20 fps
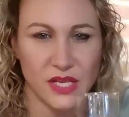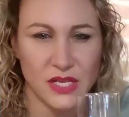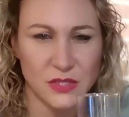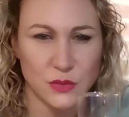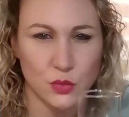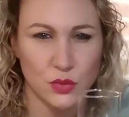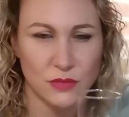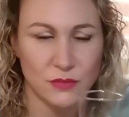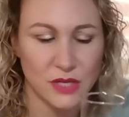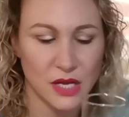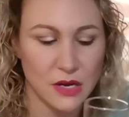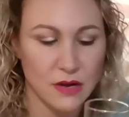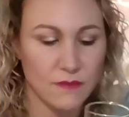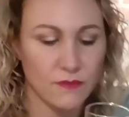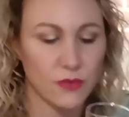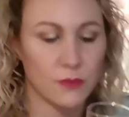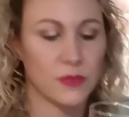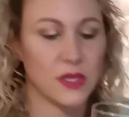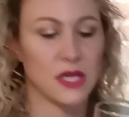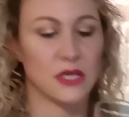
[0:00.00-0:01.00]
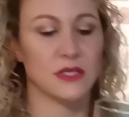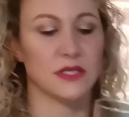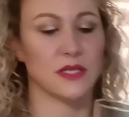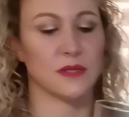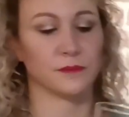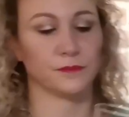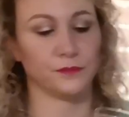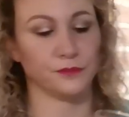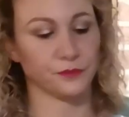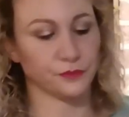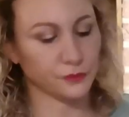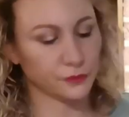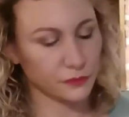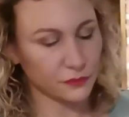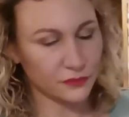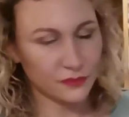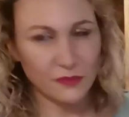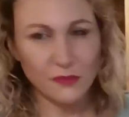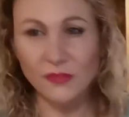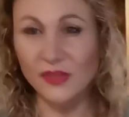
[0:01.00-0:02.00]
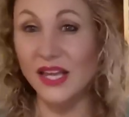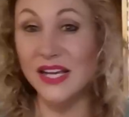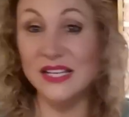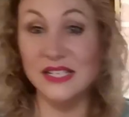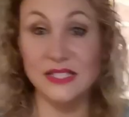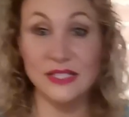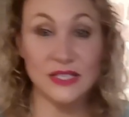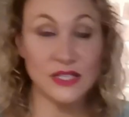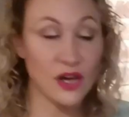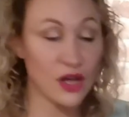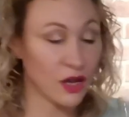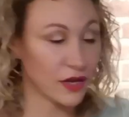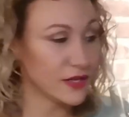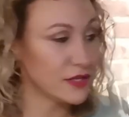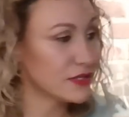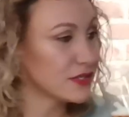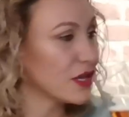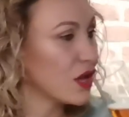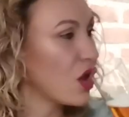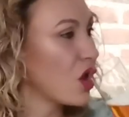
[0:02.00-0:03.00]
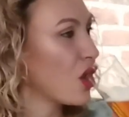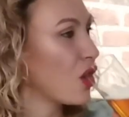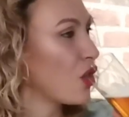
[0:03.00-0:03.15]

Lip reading: That's what I'm getting from this. It's nice.